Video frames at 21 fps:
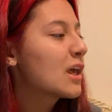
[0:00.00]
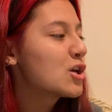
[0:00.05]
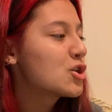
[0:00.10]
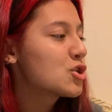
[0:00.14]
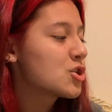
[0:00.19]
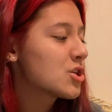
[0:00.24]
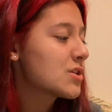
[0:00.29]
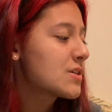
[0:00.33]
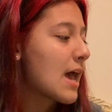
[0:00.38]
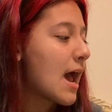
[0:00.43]

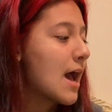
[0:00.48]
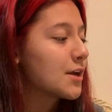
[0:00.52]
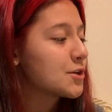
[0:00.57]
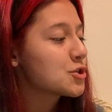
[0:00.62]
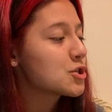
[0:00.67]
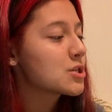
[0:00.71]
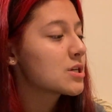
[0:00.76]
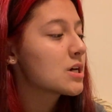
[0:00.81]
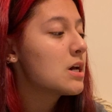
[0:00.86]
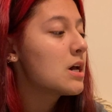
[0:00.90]
Just
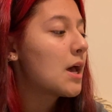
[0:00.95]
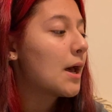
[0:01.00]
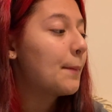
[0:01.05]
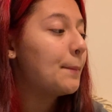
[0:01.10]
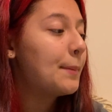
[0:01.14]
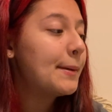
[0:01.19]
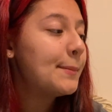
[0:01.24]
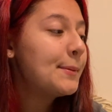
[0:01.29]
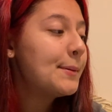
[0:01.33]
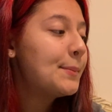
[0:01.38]
hatched. A
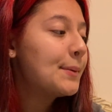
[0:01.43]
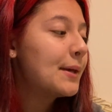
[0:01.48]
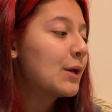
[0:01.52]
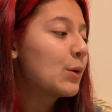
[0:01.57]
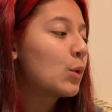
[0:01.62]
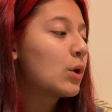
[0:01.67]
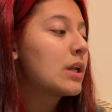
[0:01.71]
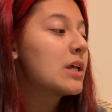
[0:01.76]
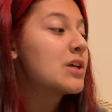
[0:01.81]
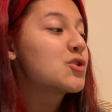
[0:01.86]
baby
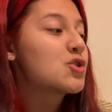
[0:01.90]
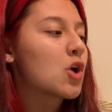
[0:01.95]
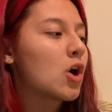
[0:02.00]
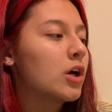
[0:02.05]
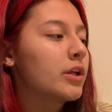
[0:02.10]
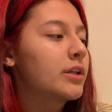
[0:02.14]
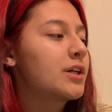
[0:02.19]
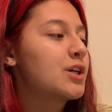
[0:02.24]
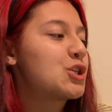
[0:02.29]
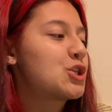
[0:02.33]
penguin is
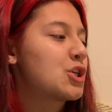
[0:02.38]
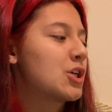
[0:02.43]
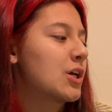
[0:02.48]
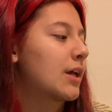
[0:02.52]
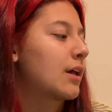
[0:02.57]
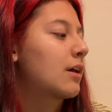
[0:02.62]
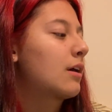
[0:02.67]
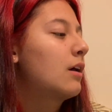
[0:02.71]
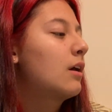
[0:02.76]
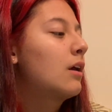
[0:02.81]
called a
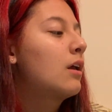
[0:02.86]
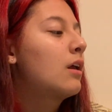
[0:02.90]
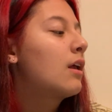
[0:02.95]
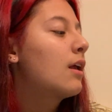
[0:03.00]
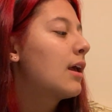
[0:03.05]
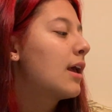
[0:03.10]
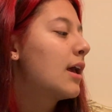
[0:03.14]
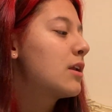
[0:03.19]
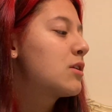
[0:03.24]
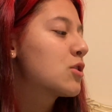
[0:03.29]
chick.
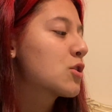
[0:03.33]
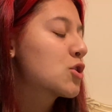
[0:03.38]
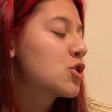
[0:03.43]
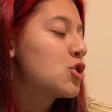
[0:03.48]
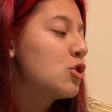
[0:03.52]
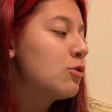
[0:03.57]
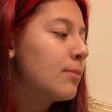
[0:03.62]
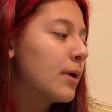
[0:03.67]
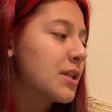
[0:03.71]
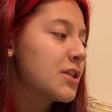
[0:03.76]
It took
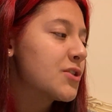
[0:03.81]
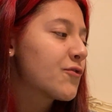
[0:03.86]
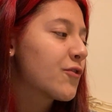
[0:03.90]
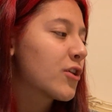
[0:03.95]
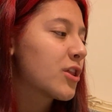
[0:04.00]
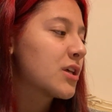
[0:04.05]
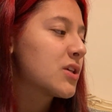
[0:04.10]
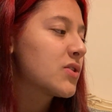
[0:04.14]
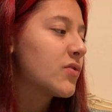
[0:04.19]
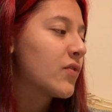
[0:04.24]
2 months for
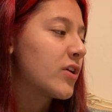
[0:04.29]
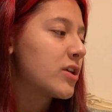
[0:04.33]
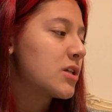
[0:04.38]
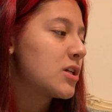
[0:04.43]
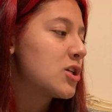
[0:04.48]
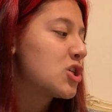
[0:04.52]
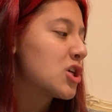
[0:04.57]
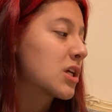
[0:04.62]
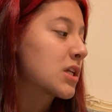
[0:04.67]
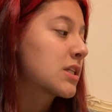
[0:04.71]
this fuzzy
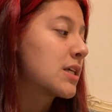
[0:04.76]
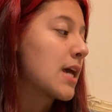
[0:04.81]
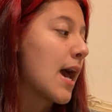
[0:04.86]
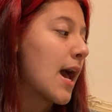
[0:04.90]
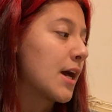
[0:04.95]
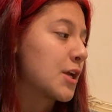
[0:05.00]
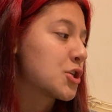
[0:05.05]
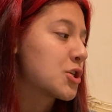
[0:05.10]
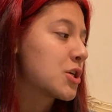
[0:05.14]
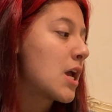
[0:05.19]
chick to
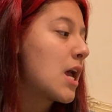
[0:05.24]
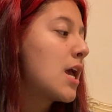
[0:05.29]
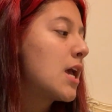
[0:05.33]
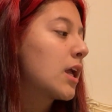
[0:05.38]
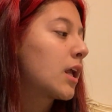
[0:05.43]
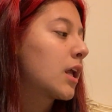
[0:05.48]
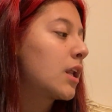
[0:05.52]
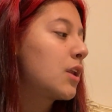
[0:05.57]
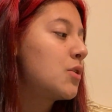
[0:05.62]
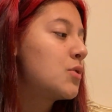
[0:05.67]
hatch.
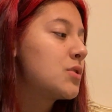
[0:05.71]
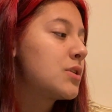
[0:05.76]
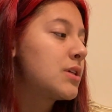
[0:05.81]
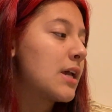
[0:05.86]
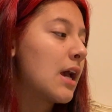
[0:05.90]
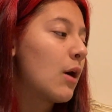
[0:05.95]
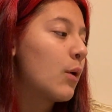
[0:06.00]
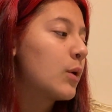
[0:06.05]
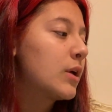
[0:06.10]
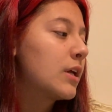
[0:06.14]
Can you see
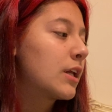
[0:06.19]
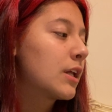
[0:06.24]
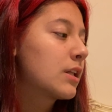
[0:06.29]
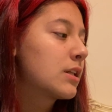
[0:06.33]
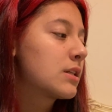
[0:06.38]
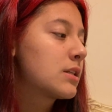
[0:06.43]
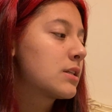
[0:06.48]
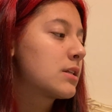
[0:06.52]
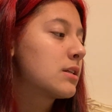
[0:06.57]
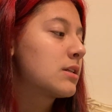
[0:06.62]
how
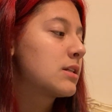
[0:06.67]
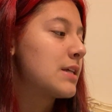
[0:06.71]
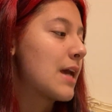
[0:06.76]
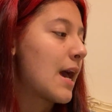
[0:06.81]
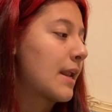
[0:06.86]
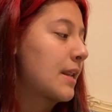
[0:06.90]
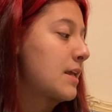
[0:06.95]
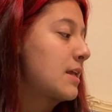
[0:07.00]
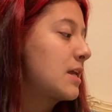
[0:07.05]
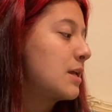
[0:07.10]
its
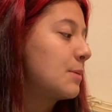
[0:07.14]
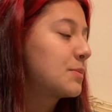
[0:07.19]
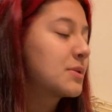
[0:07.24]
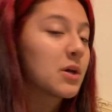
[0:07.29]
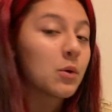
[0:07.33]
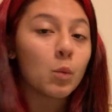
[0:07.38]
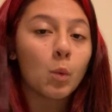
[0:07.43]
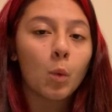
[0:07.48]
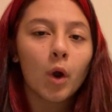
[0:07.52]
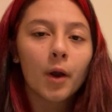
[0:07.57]
daddy keeps
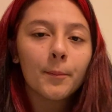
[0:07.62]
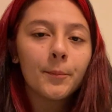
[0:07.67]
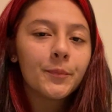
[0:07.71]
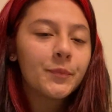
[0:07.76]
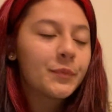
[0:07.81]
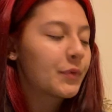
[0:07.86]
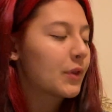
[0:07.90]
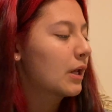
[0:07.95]
it warm?